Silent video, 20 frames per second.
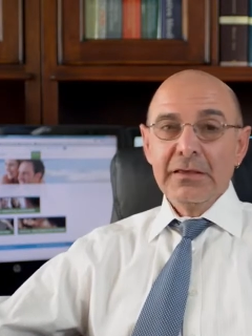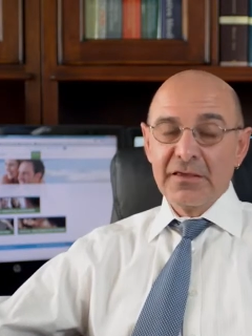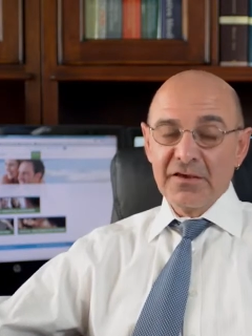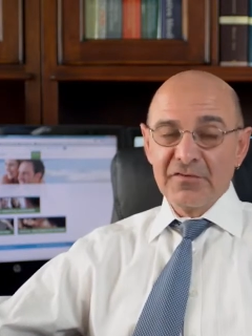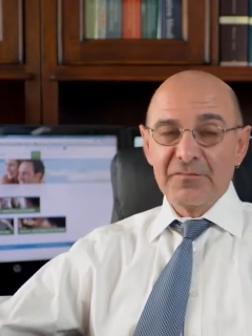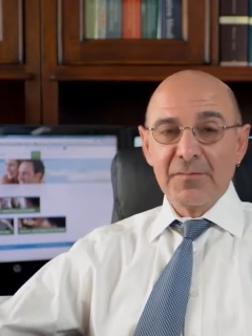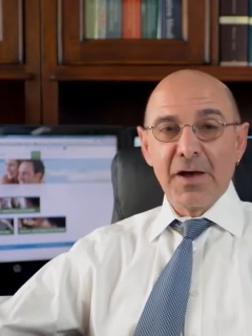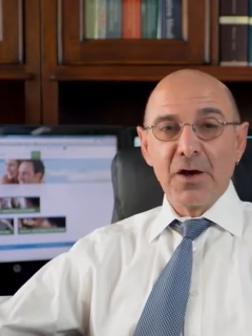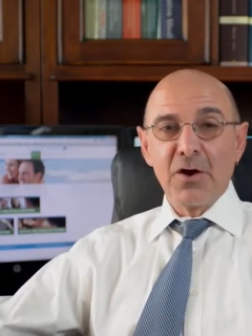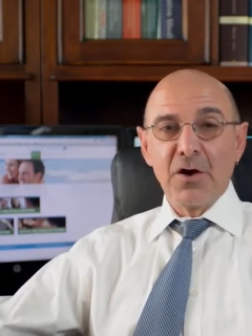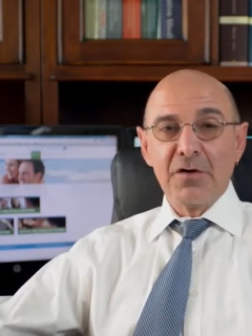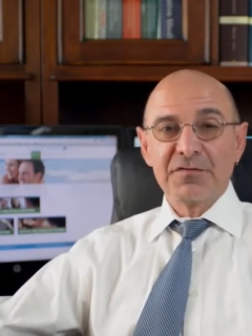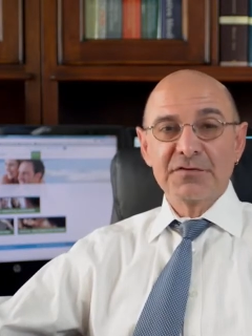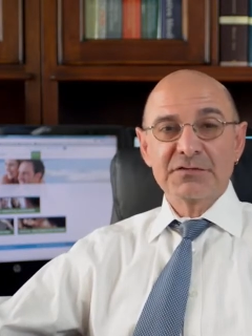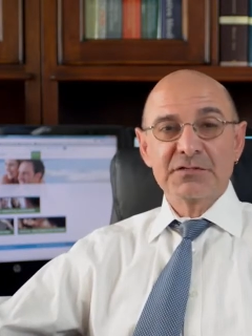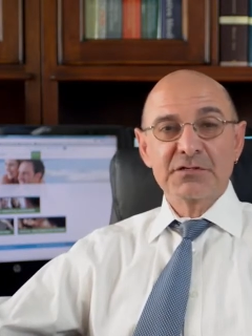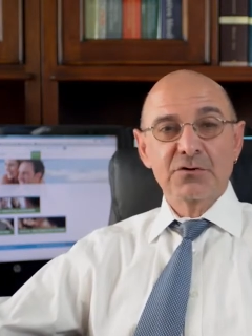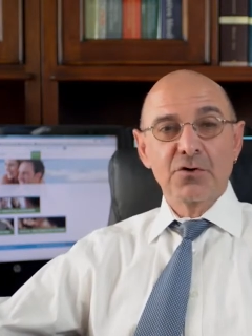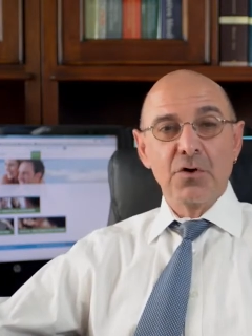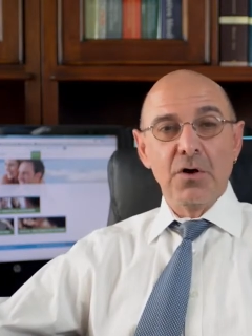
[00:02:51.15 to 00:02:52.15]
give my
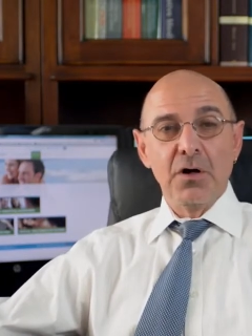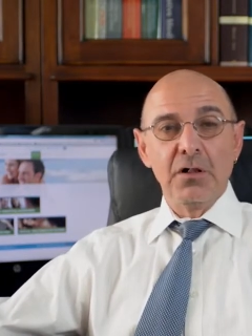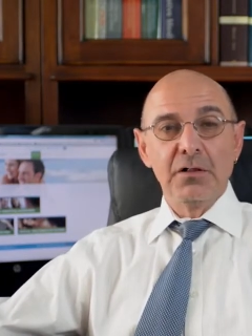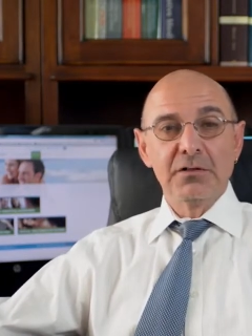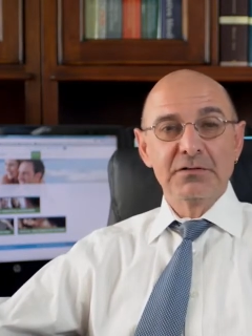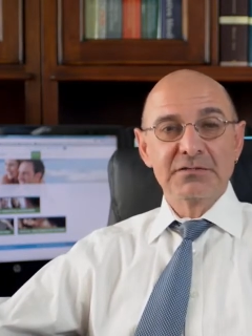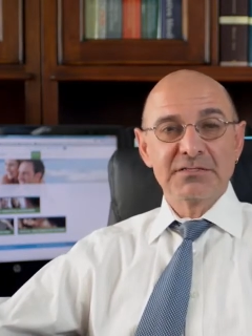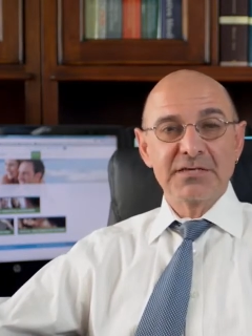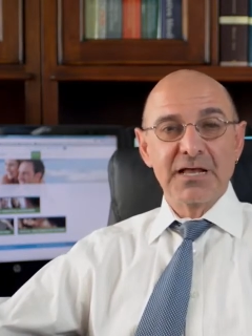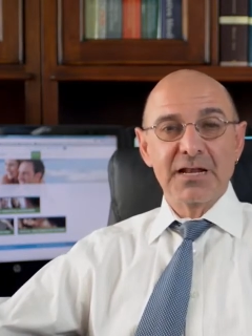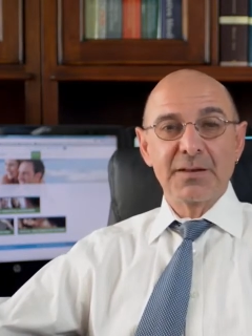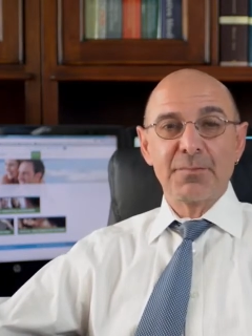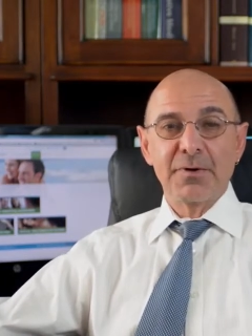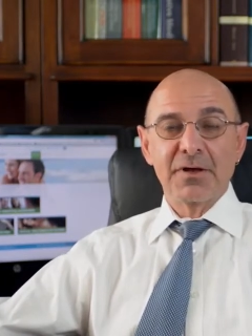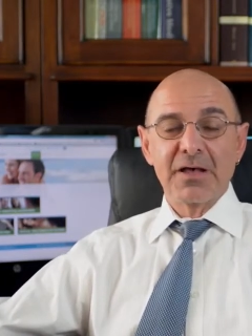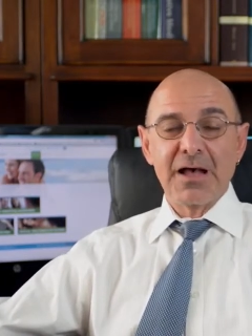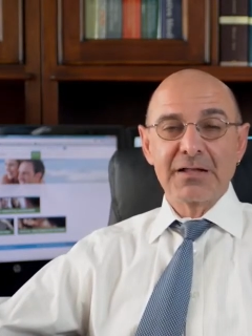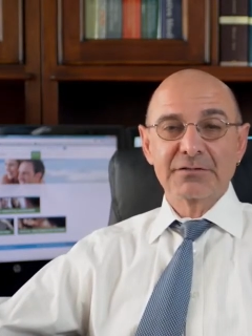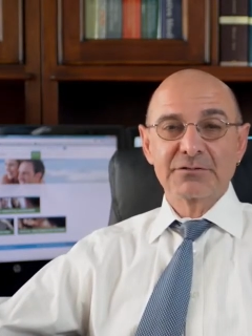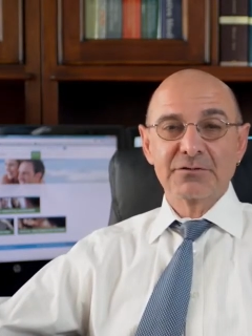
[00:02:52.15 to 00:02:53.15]
office a call and set up
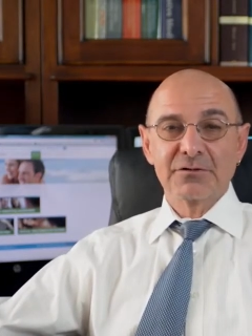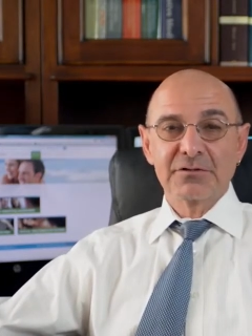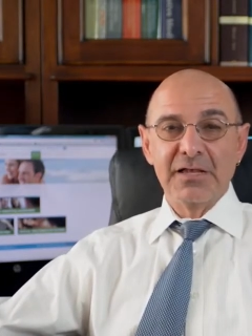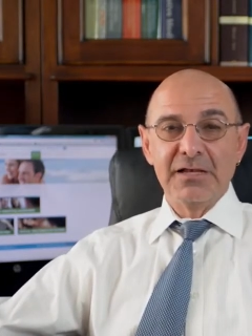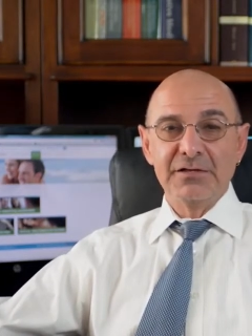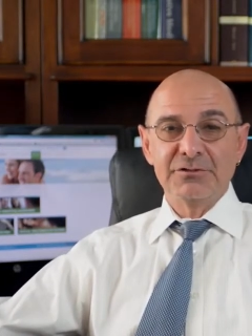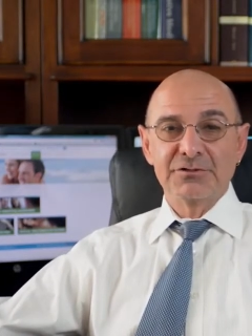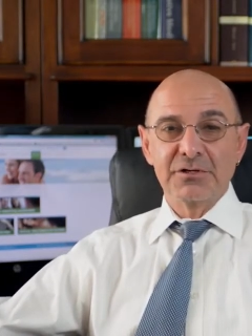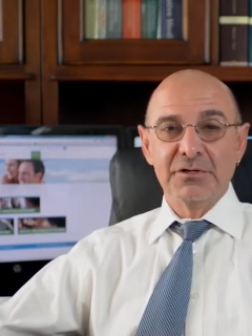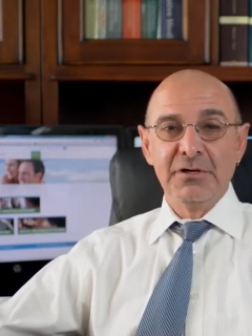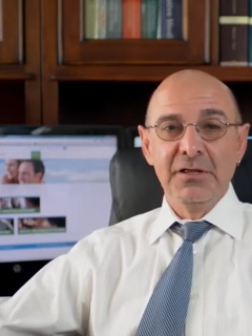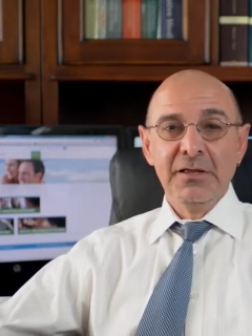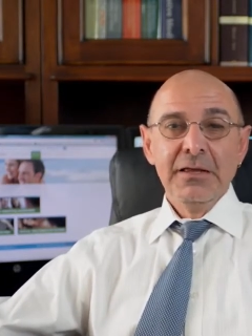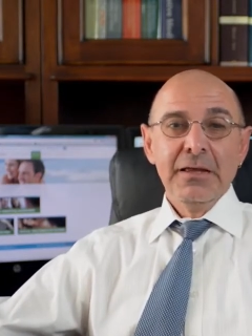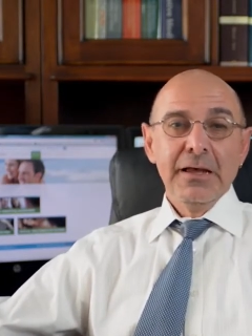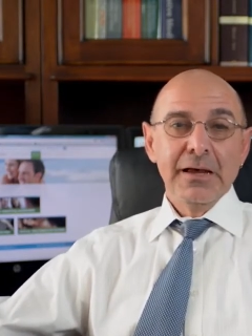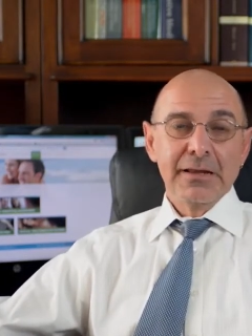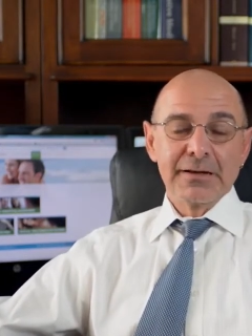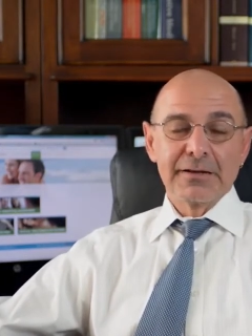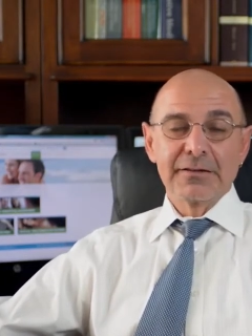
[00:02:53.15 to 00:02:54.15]
a consultation,
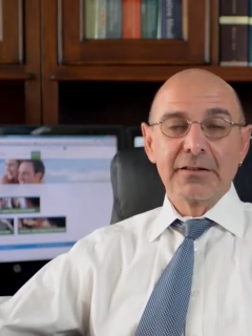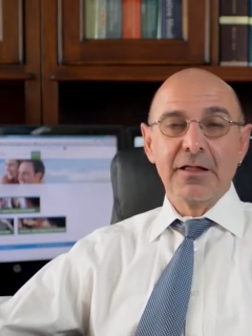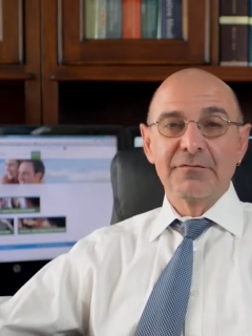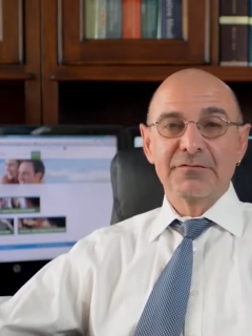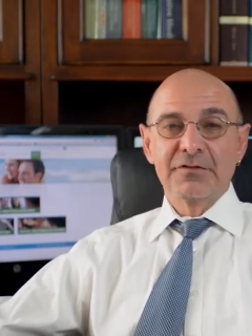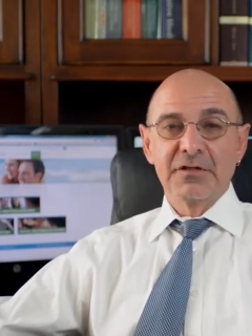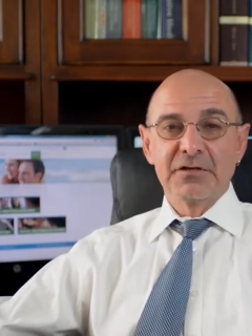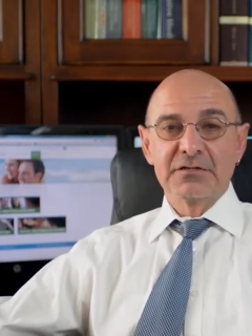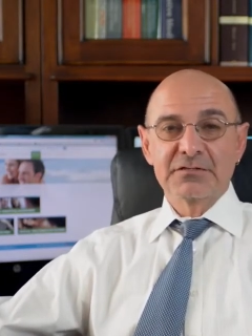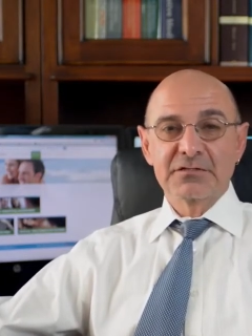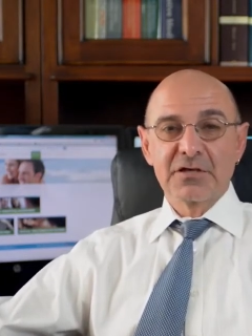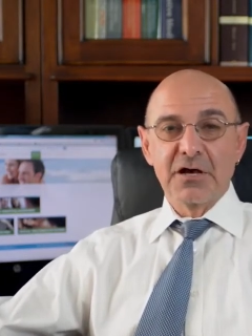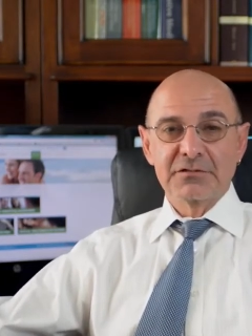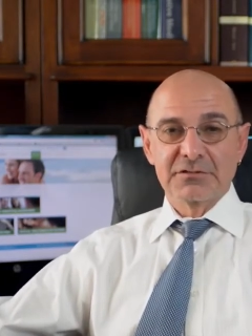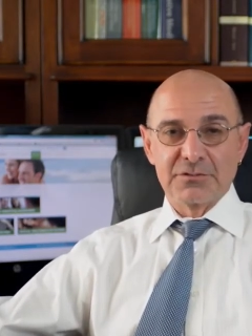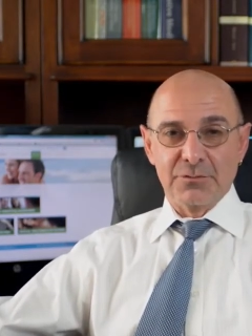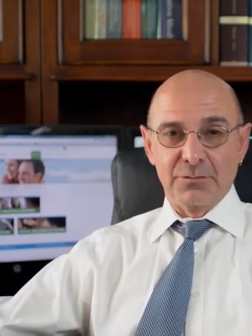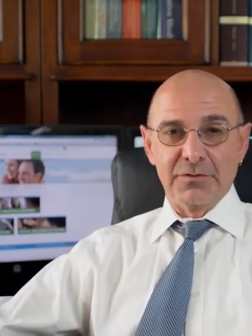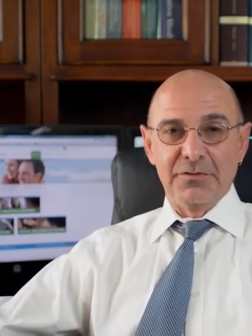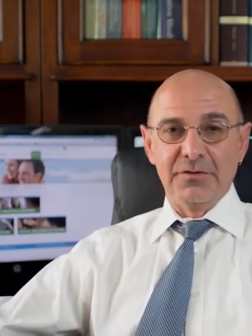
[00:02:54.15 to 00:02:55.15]
and I'd love to
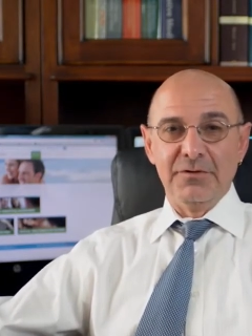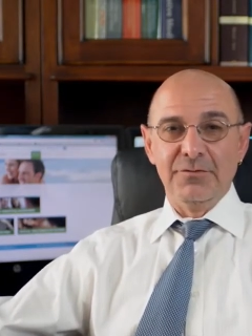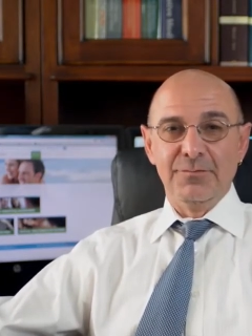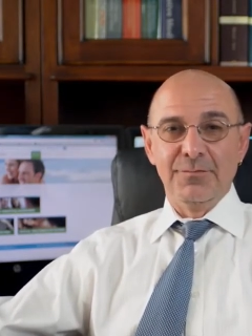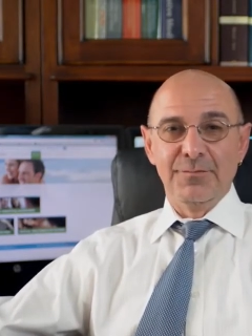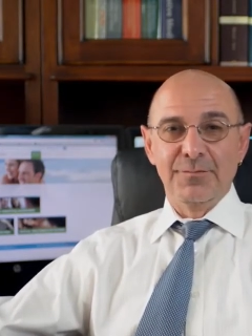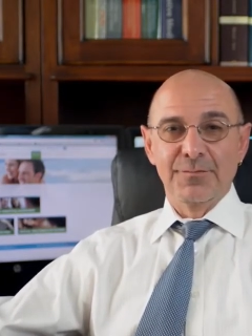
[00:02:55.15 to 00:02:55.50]
discuss it with you.